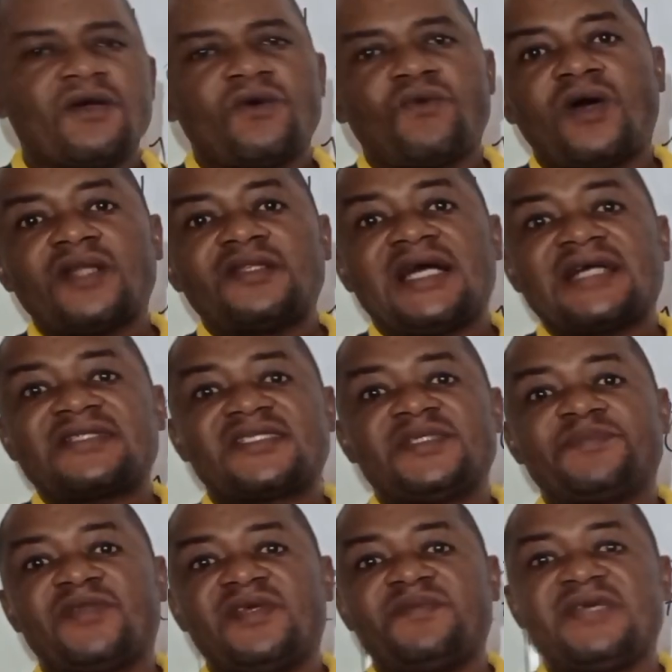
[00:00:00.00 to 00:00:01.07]
What that
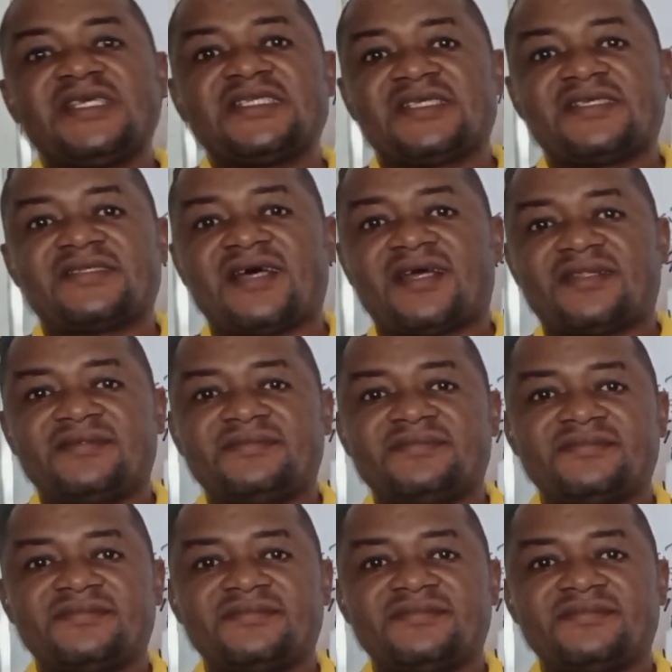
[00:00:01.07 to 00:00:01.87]
simply means is that